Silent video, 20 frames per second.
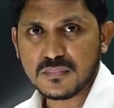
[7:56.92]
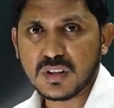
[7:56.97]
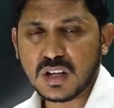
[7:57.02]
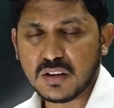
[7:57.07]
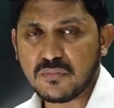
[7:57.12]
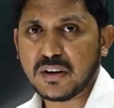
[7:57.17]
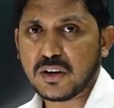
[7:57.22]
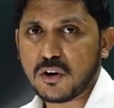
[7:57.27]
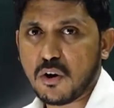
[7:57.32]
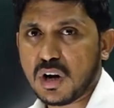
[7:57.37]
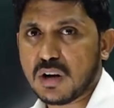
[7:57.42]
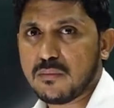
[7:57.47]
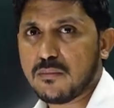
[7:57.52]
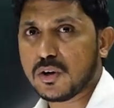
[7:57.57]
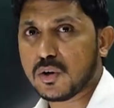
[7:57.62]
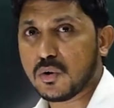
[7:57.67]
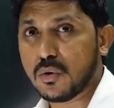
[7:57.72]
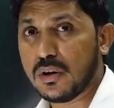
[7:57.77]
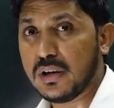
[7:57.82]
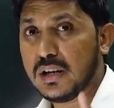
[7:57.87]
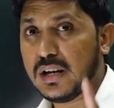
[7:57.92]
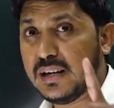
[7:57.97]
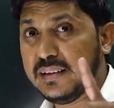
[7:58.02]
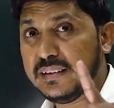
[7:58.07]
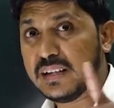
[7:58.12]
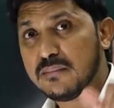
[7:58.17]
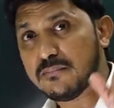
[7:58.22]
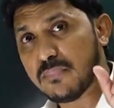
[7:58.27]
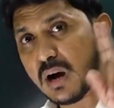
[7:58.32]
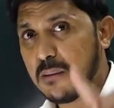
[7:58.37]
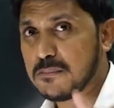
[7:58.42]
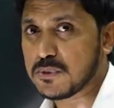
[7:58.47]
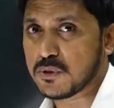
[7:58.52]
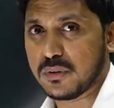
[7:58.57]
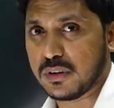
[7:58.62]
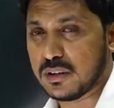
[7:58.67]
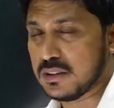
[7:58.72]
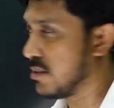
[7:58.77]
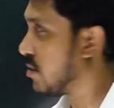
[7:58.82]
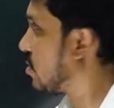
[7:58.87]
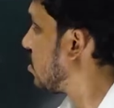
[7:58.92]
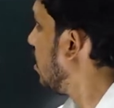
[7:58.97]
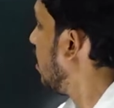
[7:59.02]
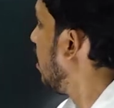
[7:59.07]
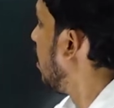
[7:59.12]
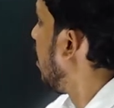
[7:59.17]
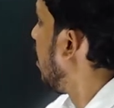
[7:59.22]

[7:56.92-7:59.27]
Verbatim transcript: If I talk about only Indian palm squirrels.